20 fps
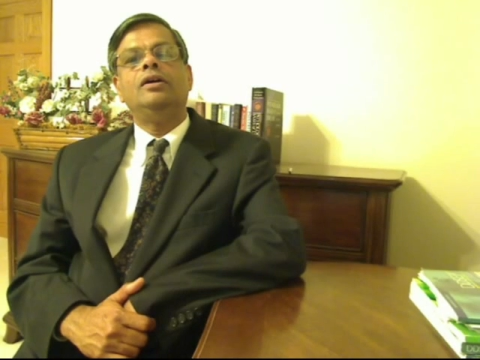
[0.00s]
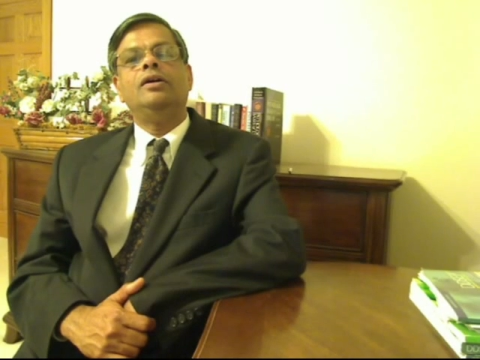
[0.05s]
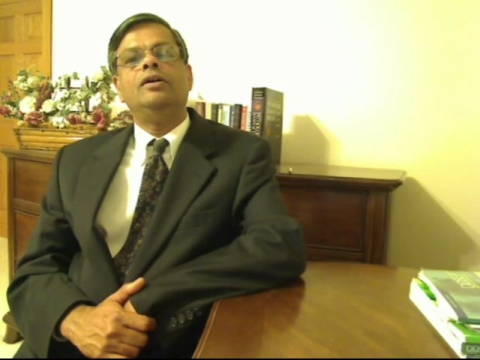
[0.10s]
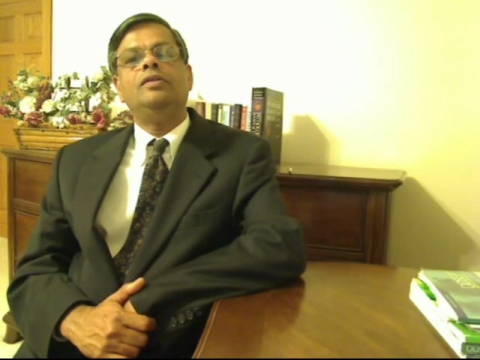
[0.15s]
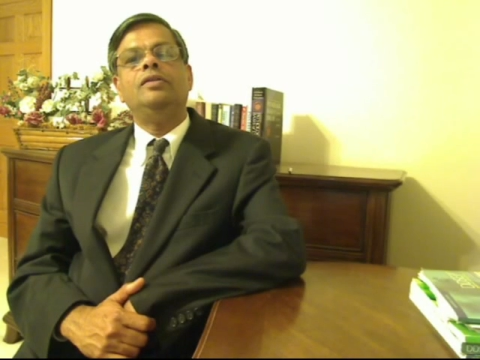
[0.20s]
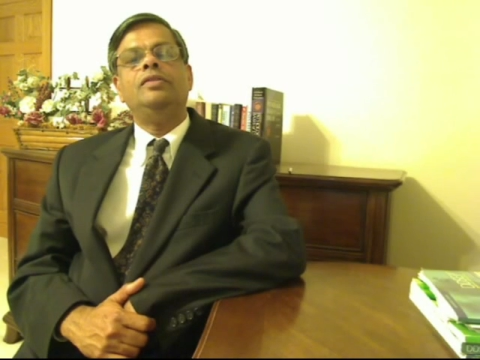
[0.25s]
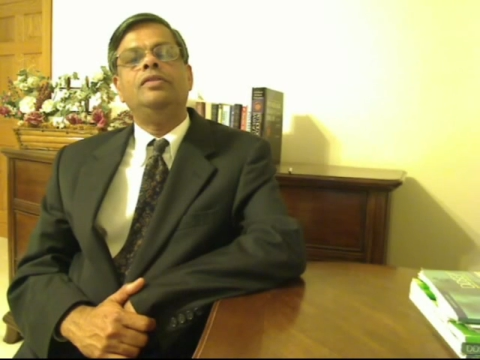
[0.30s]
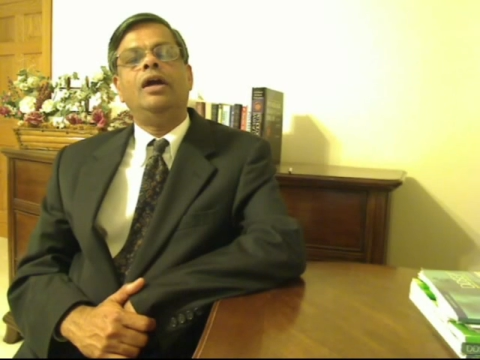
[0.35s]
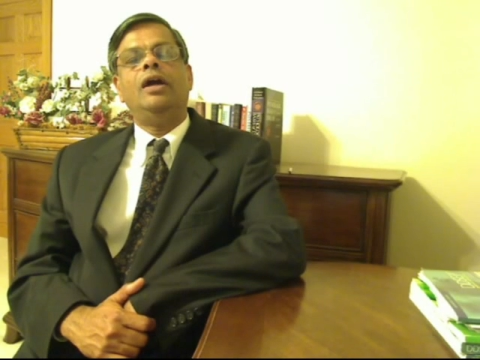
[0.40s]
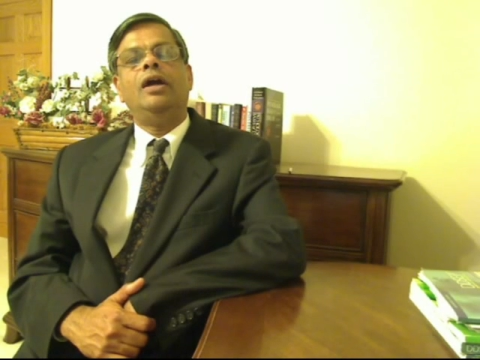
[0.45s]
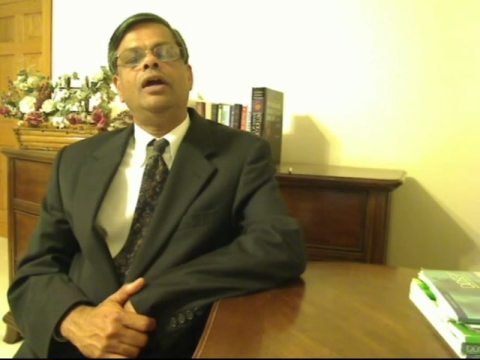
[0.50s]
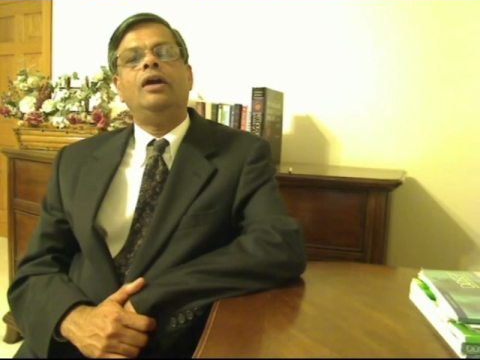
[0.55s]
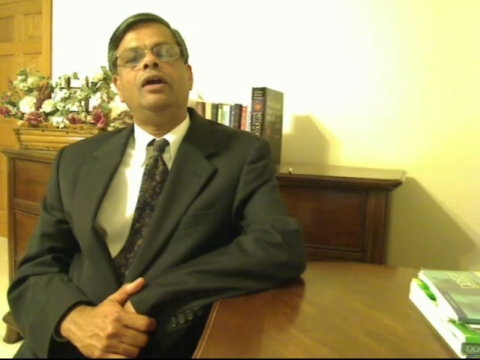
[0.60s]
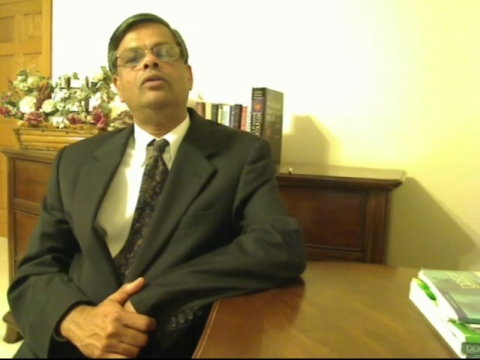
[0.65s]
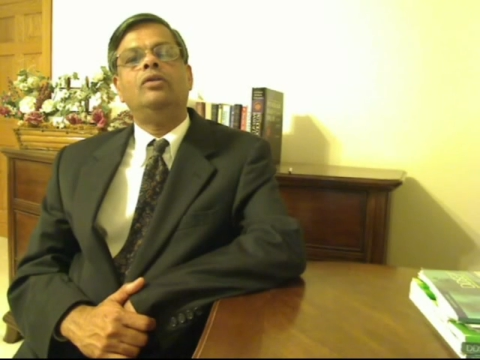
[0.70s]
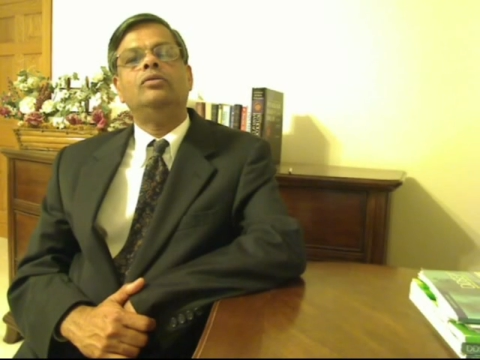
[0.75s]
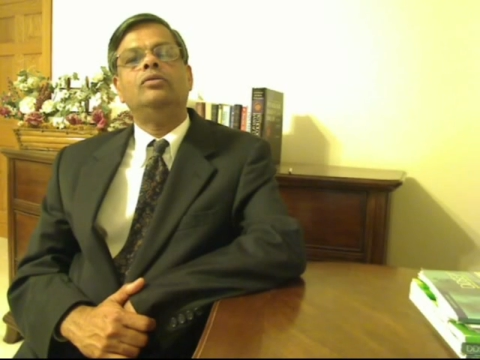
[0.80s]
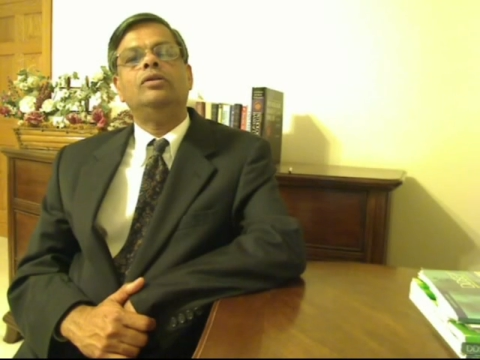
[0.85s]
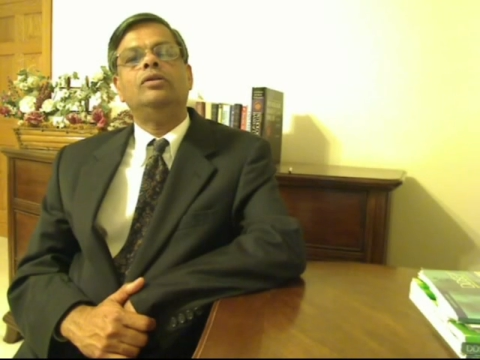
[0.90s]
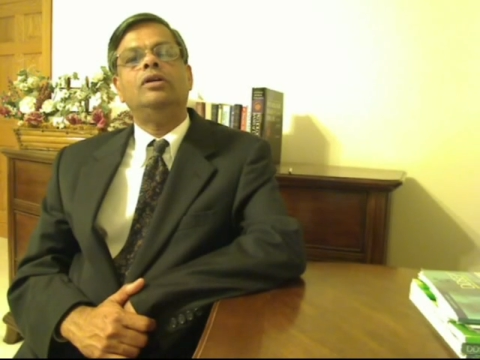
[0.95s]

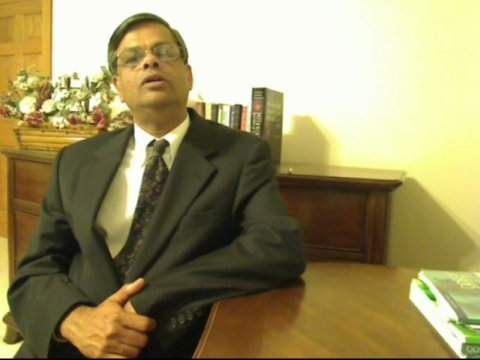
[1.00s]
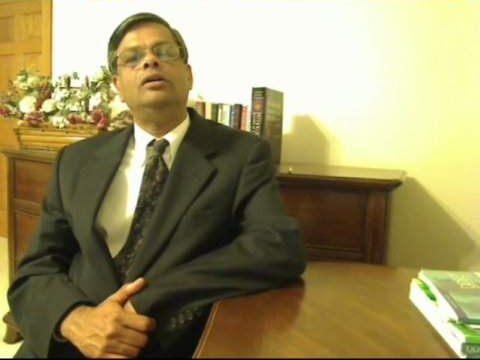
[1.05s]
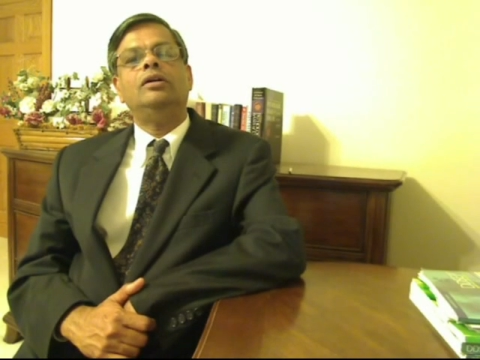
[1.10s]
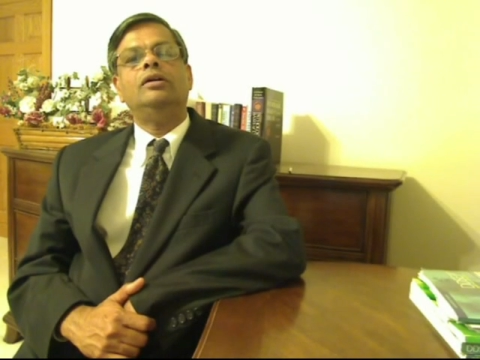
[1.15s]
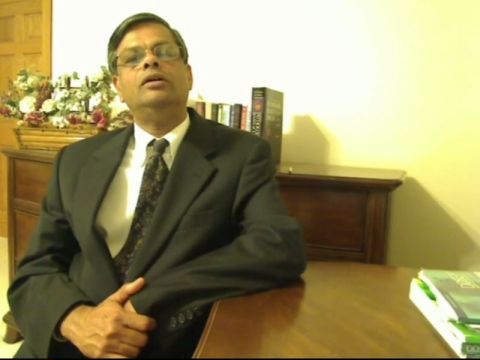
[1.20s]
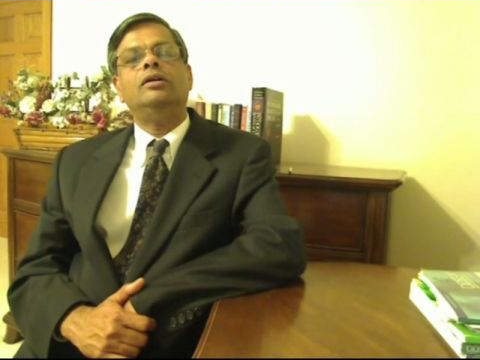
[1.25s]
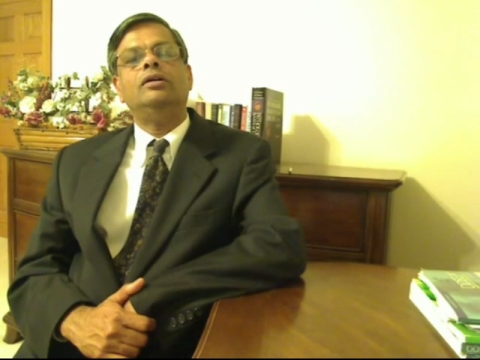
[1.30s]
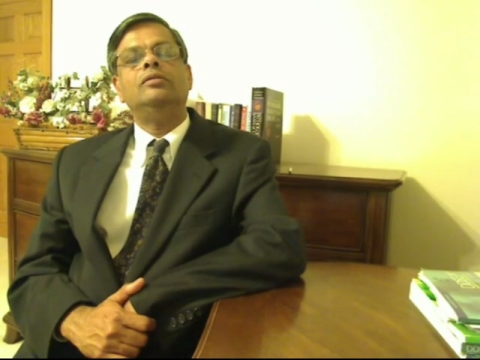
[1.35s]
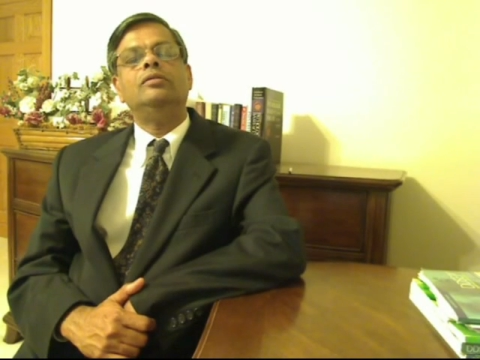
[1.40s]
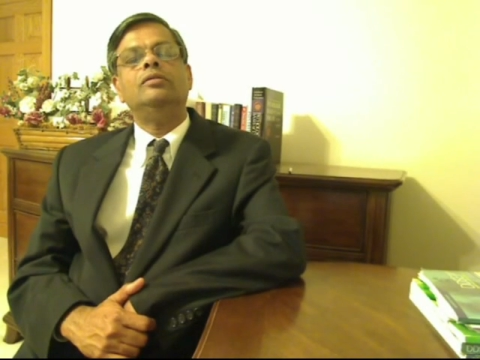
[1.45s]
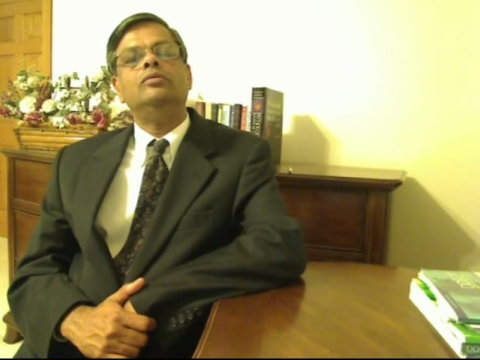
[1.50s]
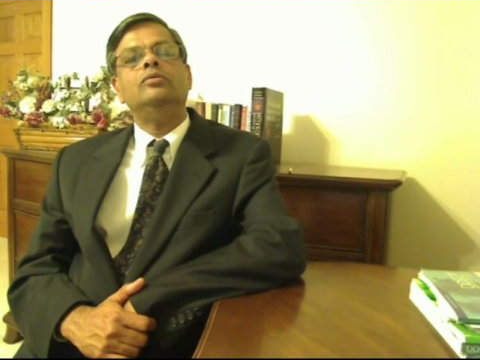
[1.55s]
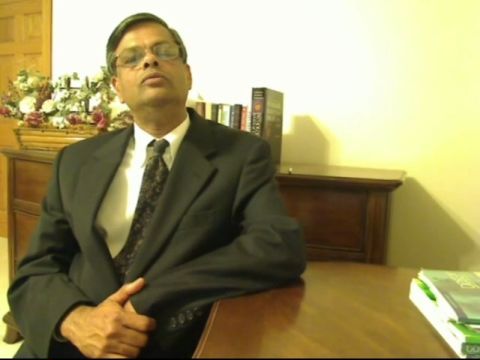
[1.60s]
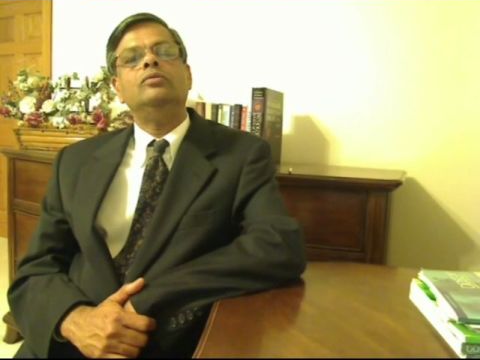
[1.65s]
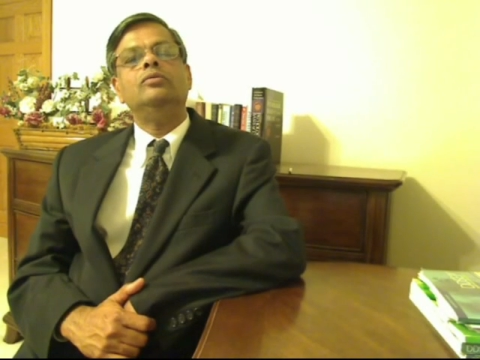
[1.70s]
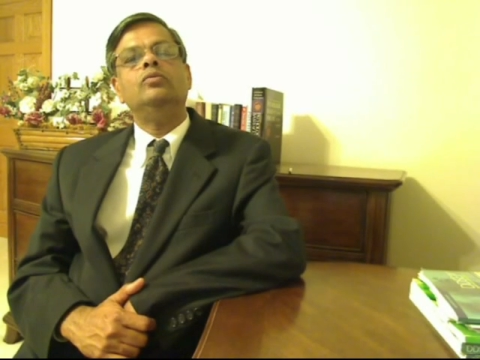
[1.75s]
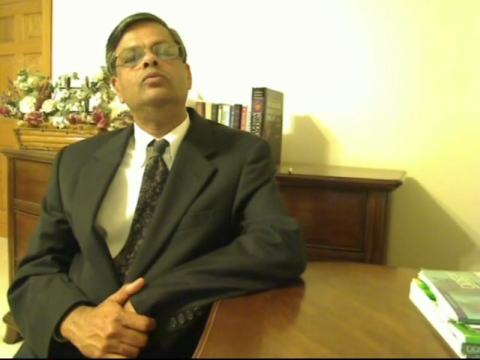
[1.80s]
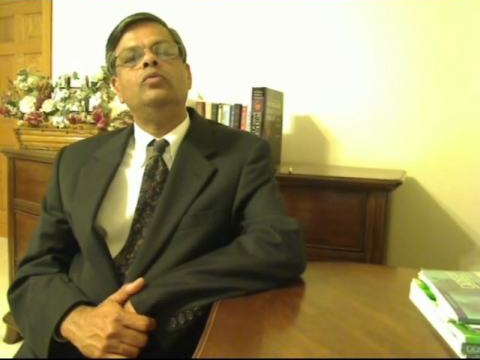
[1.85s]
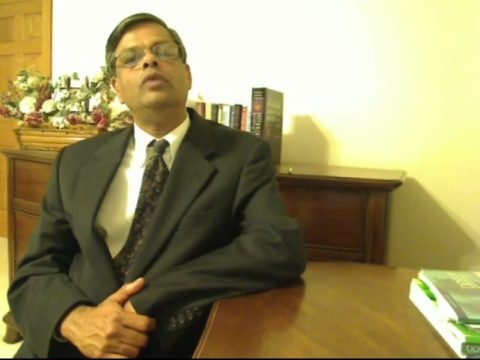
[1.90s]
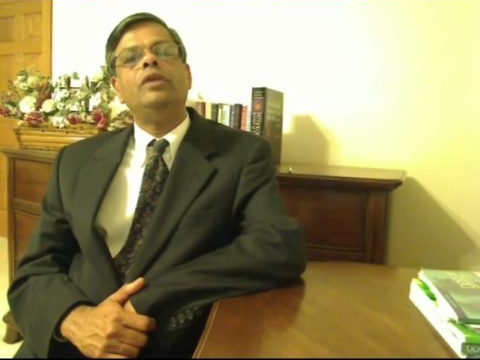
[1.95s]
Now, uh,
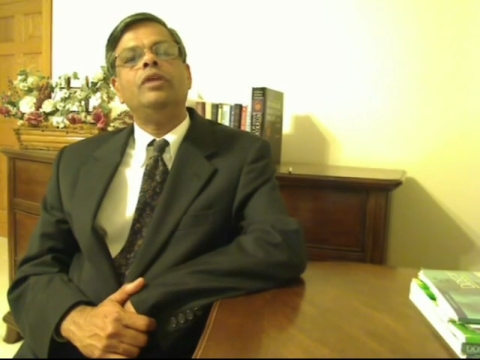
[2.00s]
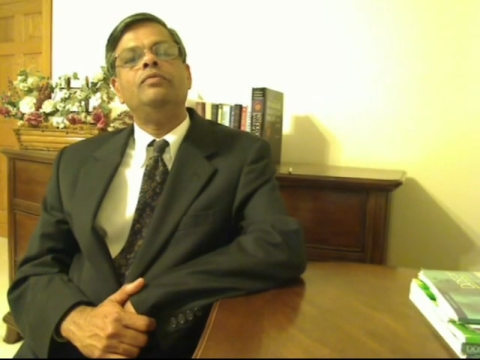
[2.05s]
when